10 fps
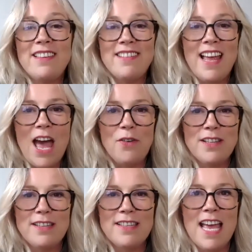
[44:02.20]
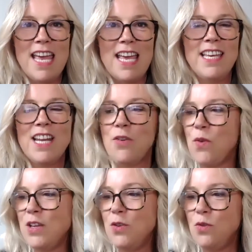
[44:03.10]
it out and see,
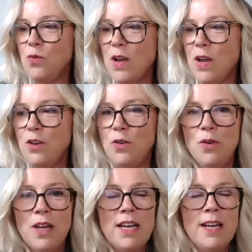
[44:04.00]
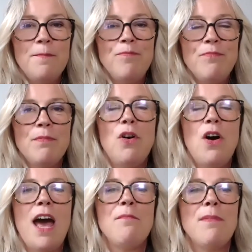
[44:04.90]
when you put
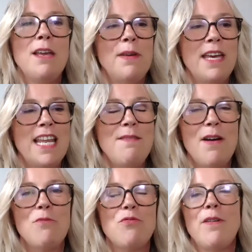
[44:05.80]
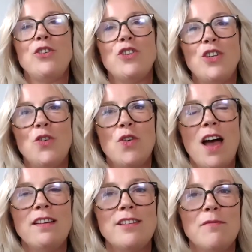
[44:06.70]
out maybe an email promotion to your
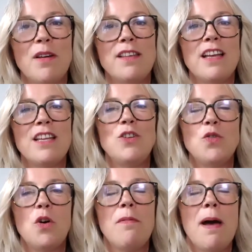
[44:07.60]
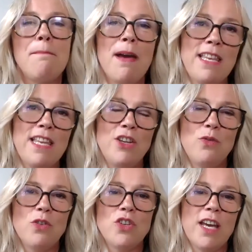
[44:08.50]
customers and you talk about made in
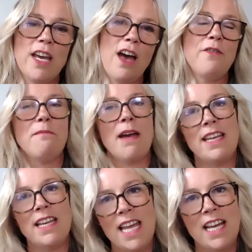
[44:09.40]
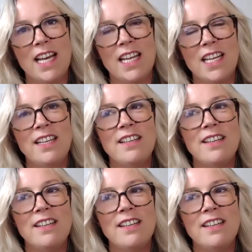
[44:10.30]
Yorkshire over made in England,